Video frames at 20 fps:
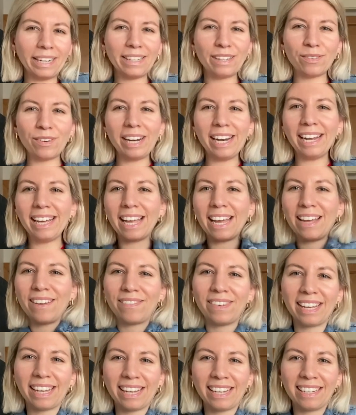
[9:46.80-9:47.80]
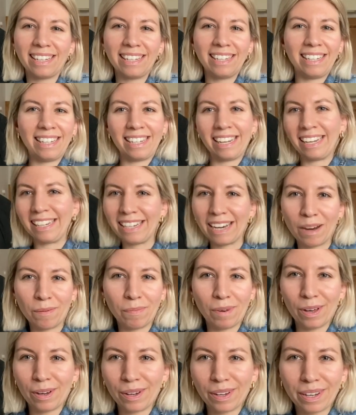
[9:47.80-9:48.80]
it's really giving daytime
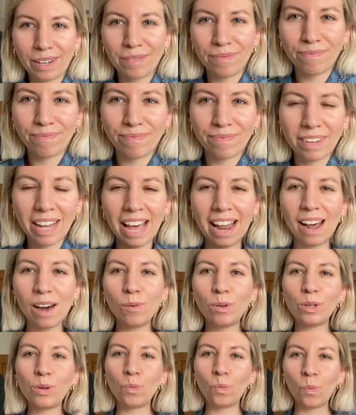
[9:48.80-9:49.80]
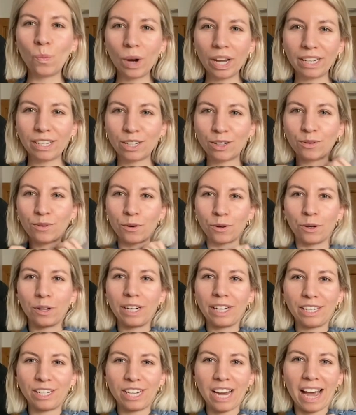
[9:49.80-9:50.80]
look. And I would wish for
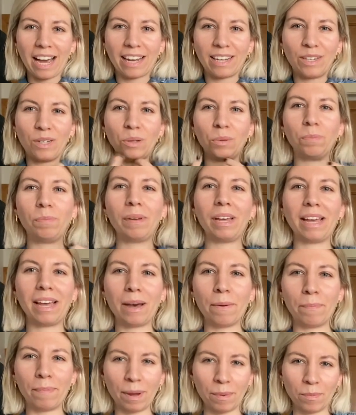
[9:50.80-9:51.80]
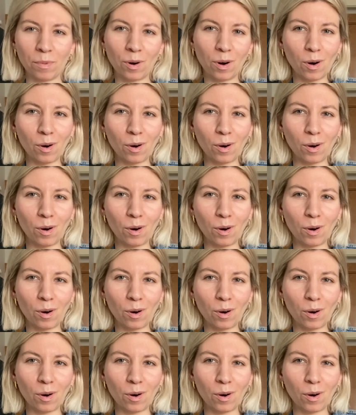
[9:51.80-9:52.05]
the jacket to be a bit more